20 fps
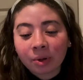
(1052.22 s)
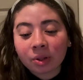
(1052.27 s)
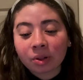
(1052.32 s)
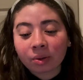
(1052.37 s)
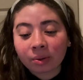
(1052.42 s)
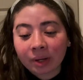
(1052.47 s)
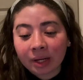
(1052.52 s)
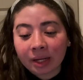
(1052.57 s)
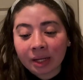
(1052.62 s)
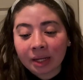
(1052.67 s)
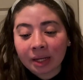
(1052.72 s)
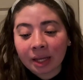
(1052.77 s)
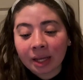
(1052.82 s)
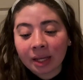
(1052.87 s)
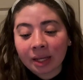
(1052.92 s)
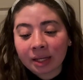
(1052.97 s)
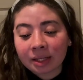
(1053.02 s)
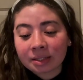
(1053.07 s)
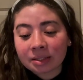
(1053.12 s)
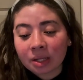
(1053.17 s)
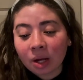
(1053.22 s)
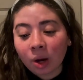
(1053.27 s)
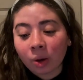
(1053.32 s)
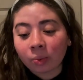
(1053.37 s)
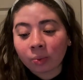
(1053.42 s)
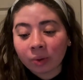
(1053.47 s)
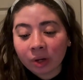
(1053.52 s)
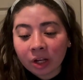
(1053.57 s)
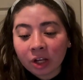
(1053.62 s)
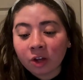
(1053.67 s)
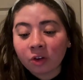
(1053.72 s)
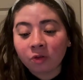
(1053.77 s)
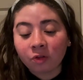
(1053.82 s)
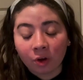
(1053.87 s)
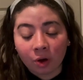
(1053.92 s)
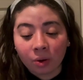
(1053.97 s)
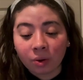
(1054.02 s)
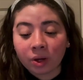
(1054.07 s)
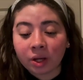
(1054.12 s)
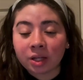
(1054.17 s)
3 is
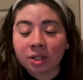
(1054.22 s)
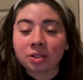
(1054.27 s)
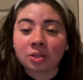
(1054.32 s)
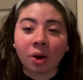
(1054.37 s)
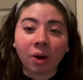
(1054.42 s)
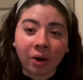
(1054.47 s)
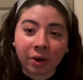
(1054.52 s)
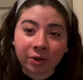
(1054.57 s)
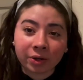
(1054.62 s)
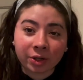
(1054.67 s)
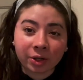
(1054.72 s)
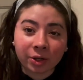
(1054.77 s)
refocus on your